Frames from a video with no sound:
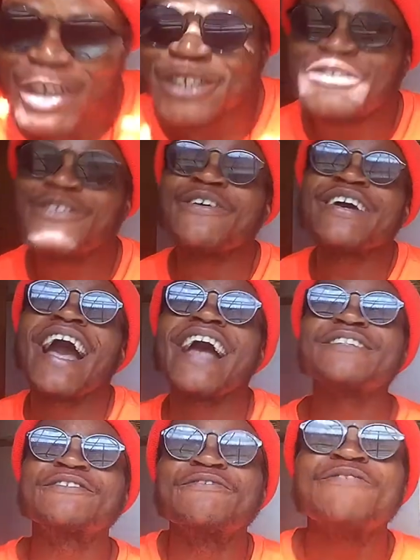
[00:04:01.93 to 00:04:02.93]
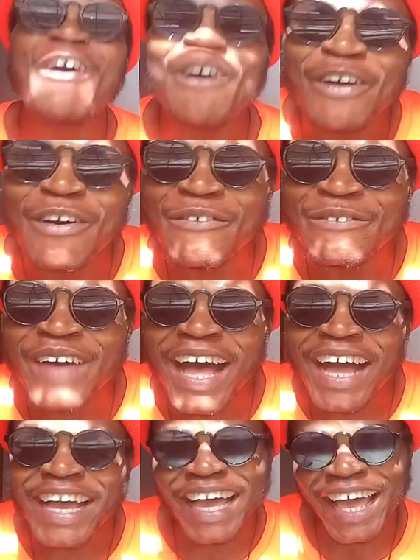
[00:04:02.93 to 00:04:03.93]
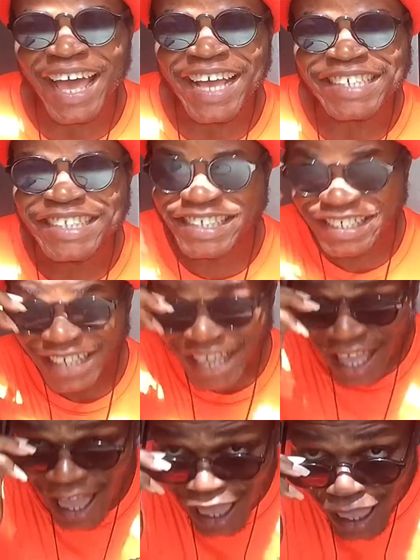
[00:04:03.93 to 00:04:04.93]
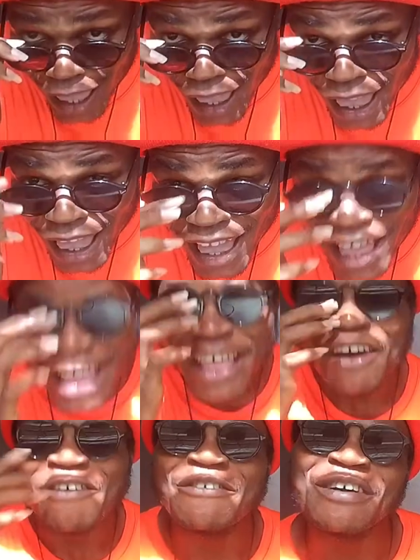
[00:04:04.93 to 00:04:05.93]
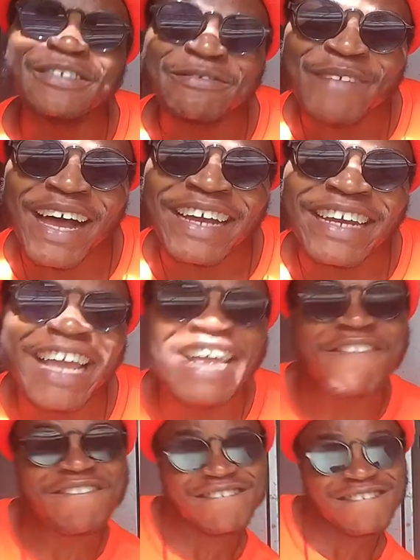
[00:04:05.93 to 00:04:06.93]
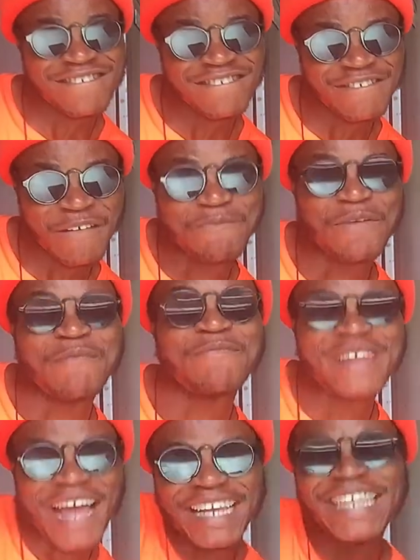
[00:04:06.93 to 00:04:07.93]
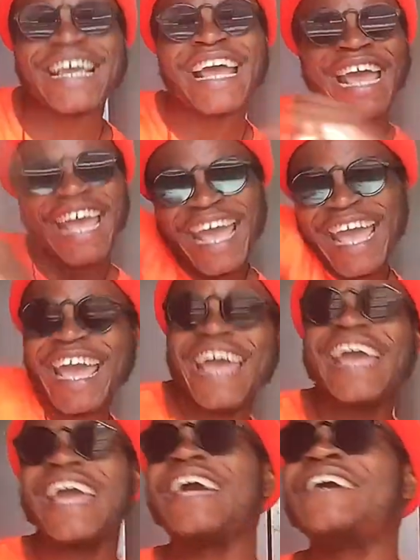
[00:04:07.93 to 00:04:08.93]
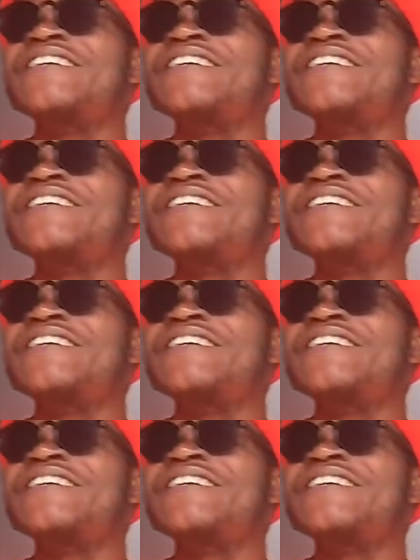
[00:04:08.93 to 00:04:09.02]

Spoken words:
So guys, welcome back. Ish. What's my name? Pop Daddy. Hey,